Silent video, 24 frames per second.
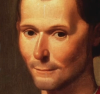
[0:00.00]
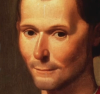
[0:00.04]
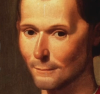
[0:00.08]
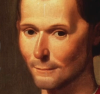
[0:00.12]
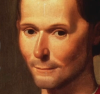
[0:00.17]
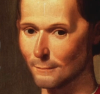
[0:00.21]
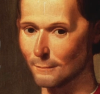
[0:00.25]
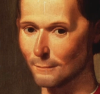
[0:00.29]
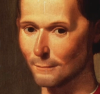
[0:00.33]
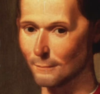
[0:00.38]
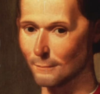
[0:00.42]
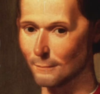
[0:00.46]

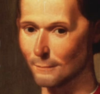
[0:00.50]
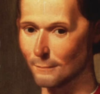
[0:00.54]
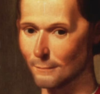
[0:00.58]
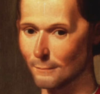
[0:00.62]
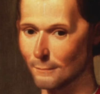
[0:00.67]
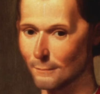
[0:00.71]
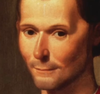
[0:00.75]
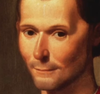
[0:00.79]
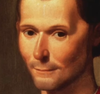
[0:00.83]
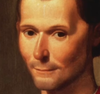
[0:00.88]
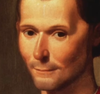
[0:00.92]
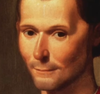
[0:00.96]

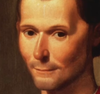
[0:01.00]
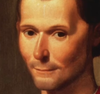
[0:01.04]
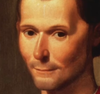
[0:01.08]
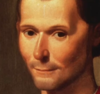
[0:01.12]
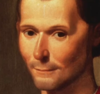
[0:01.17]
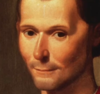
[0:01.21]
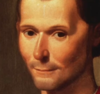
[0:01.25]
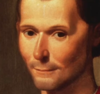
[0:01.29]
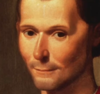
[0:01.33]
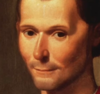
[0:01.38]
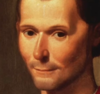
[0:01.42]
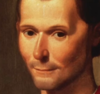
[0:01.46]

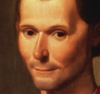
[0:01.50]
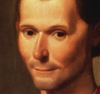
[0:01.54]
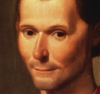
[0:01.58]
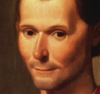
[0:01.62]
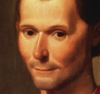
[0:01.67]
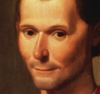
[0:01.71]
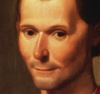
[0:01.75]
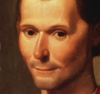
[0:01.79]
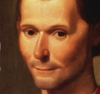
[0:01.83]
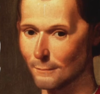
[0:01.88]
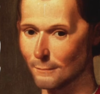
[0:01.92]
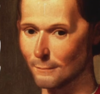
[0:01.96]

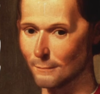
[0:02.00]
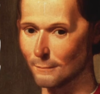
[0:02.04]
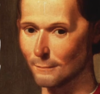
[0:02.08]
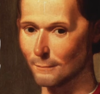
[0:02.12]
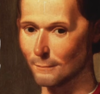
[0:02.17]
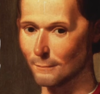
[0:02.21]
[no speech]